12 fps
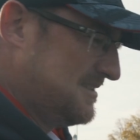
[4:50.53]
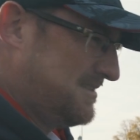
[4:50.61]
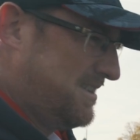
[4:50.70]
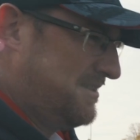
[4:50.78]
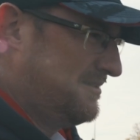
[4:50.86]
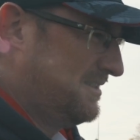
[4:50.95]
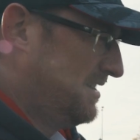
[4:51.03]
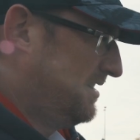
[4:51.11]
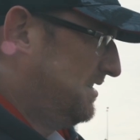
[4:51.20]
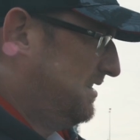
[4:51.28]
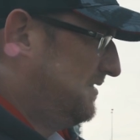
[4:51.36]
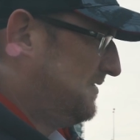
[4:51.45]
So
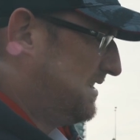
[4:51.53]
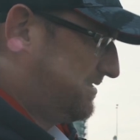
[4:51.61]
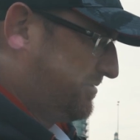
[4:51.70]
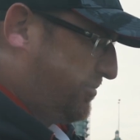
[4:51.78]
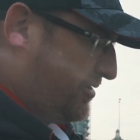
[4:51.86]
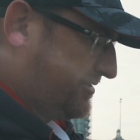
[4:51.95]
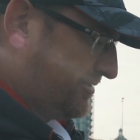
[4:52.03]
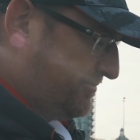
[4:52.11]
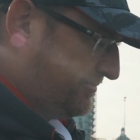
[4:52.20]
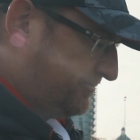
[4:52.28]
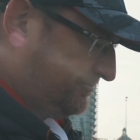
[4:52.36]
if that's the bottom,